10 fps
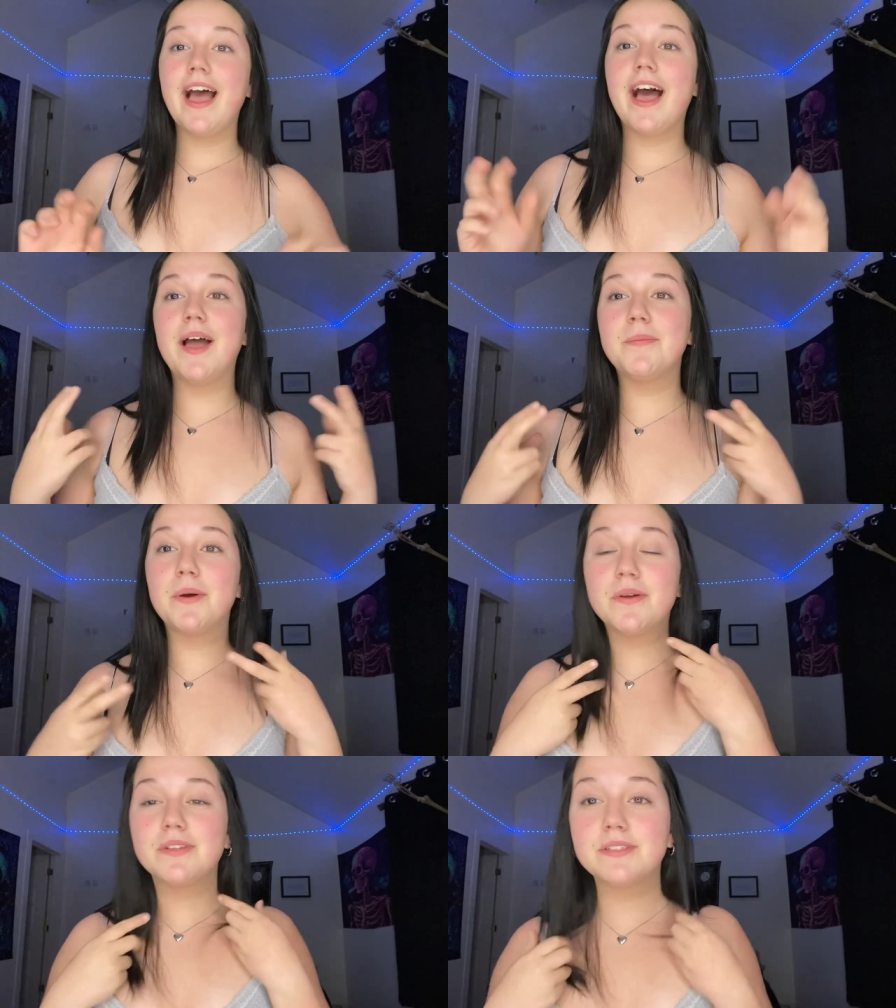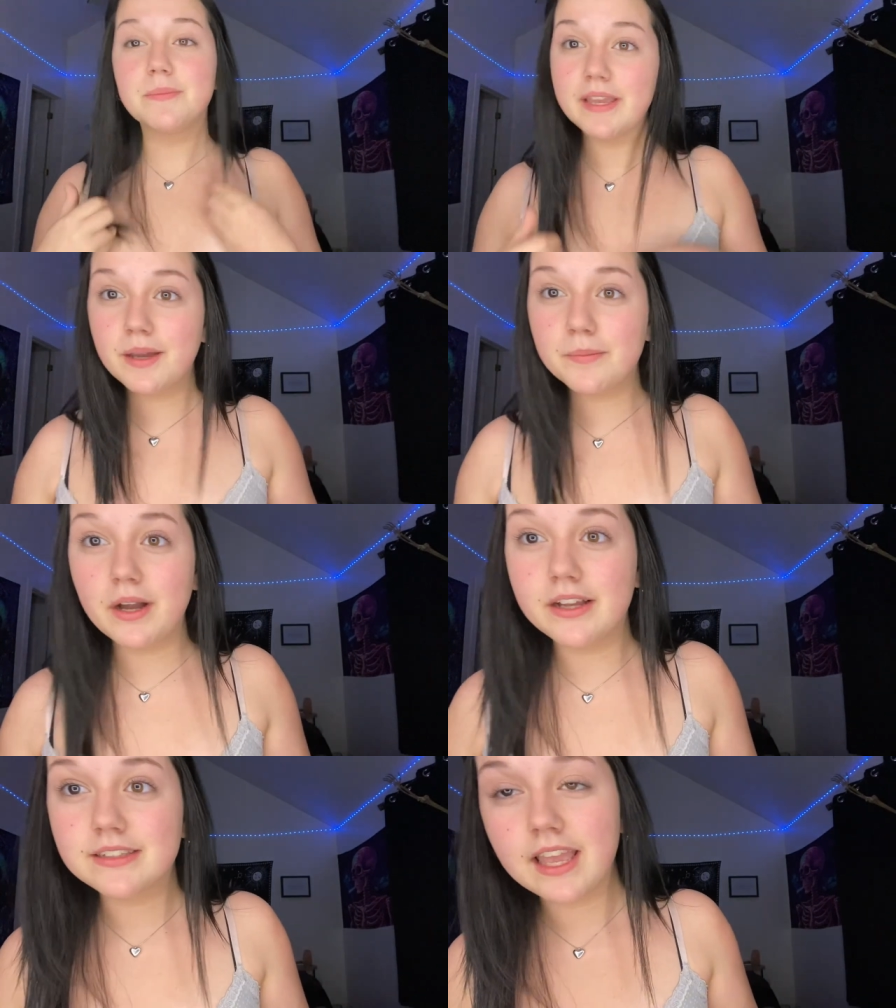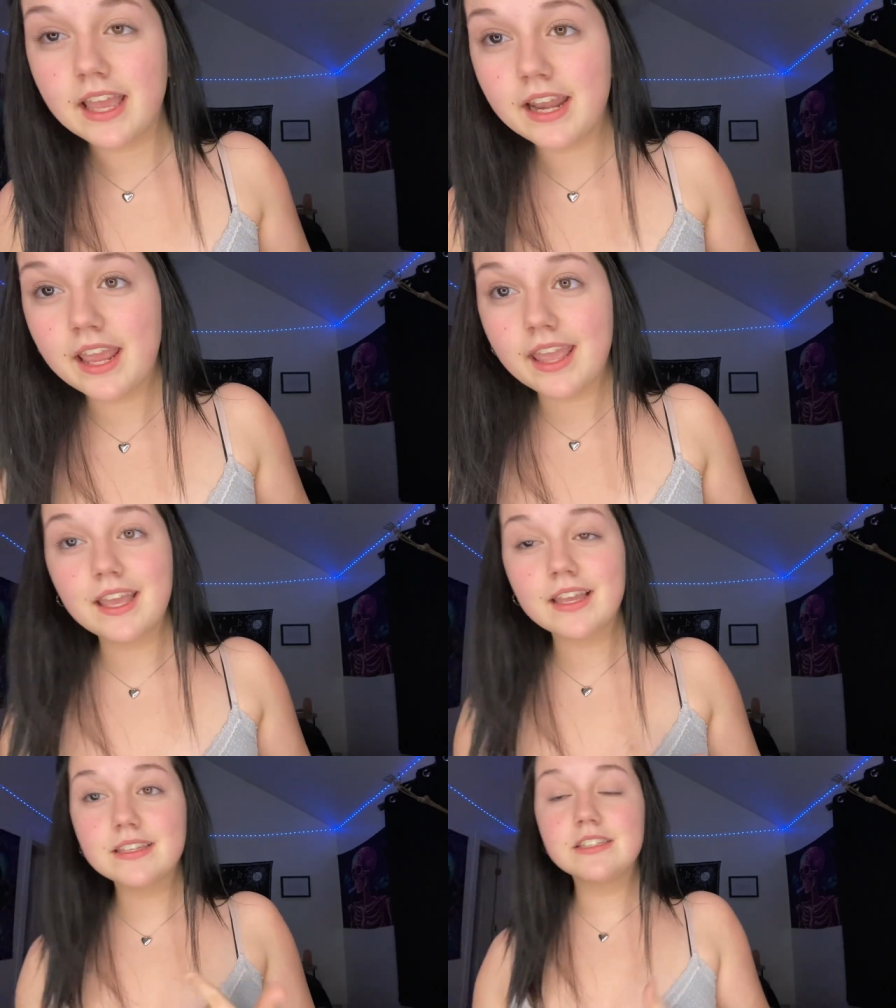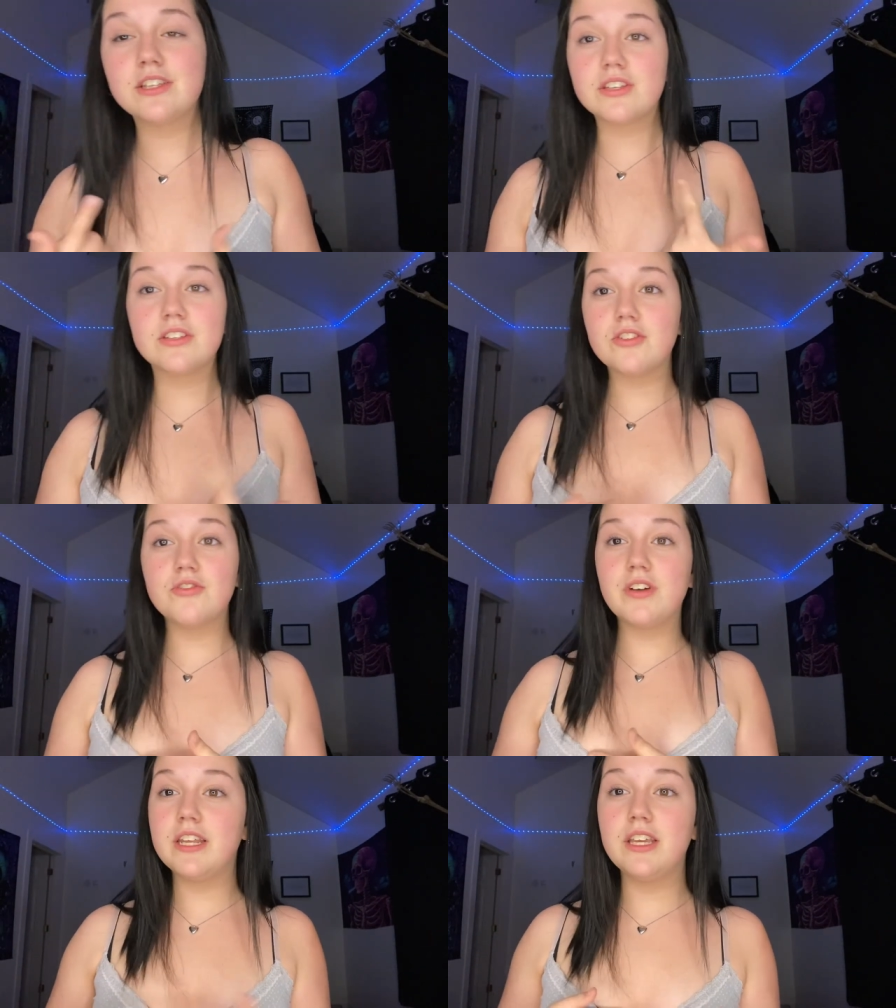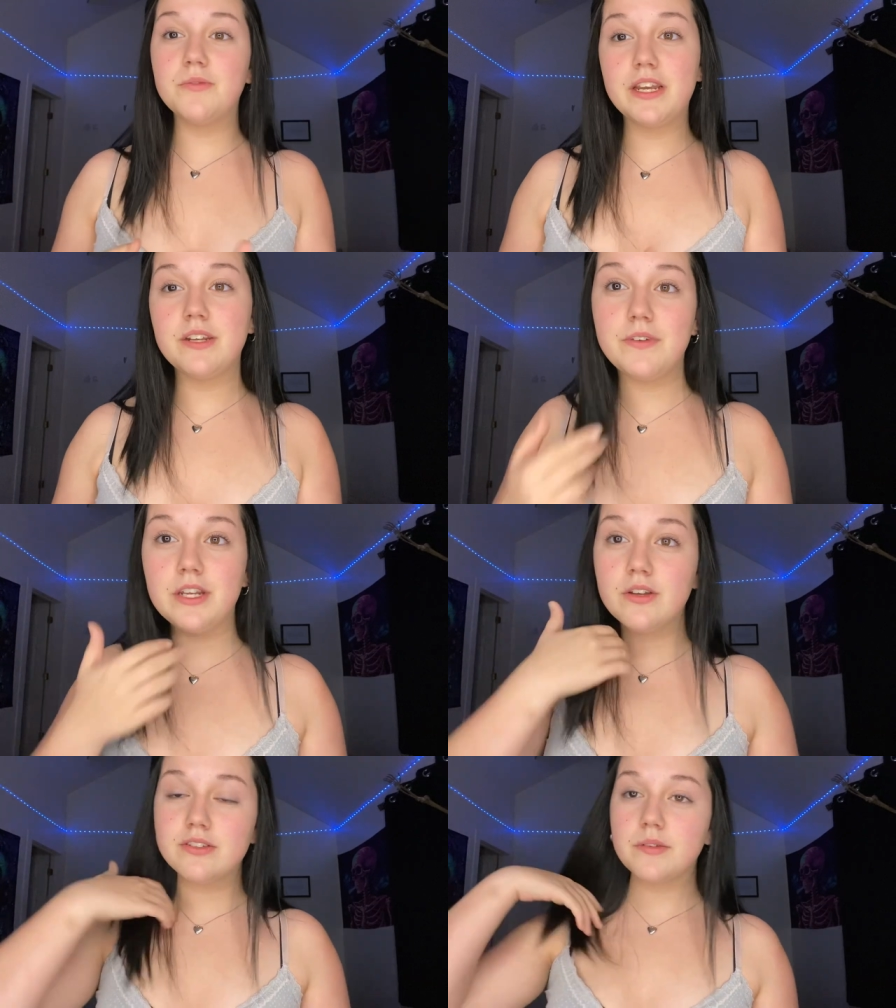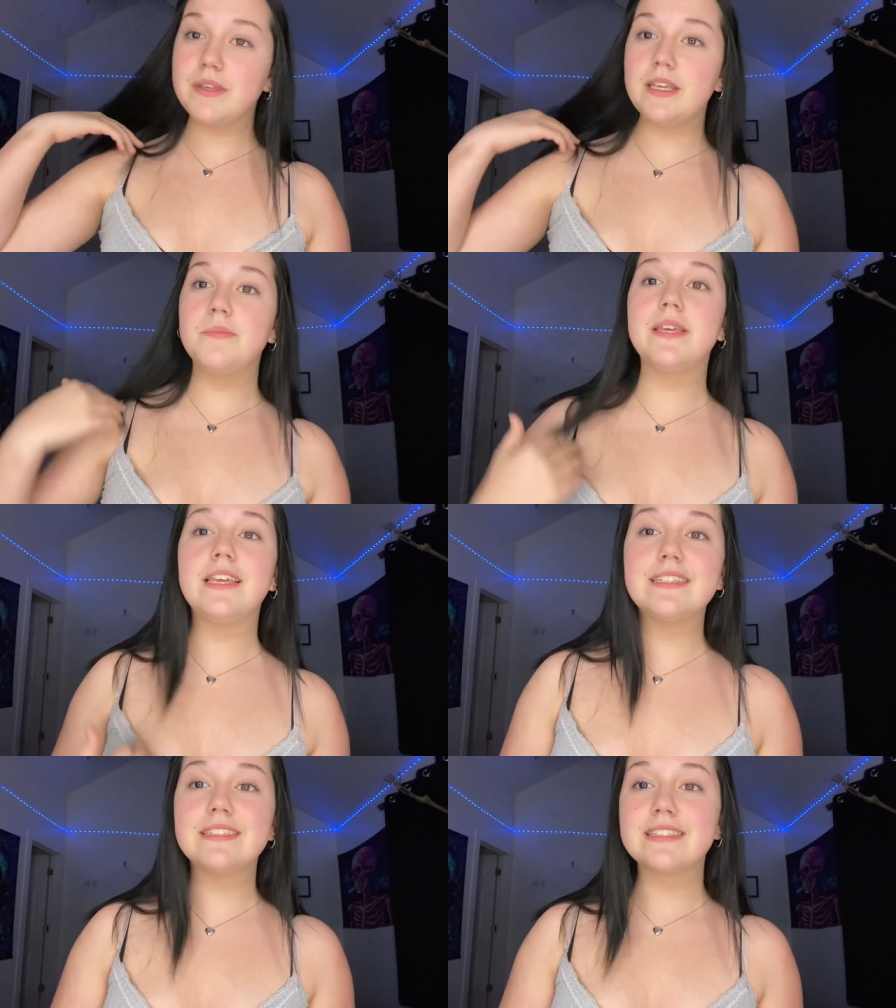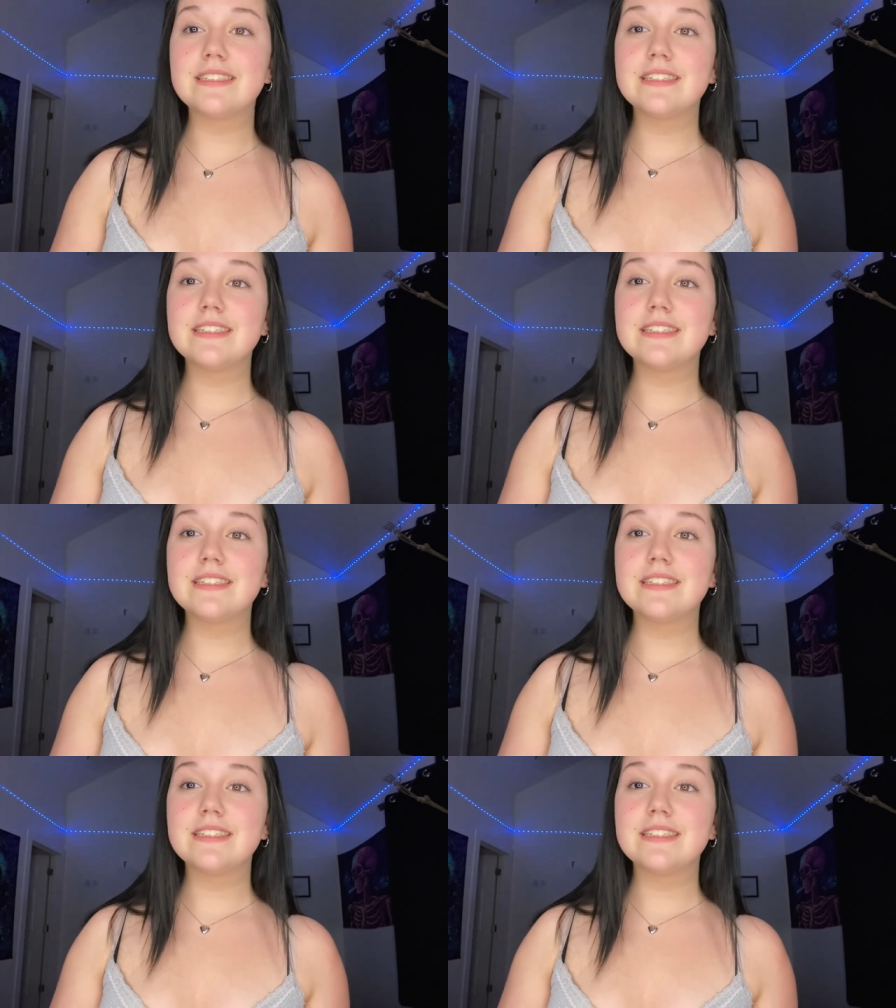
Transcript: I post makeup content and just funny random videos of me being...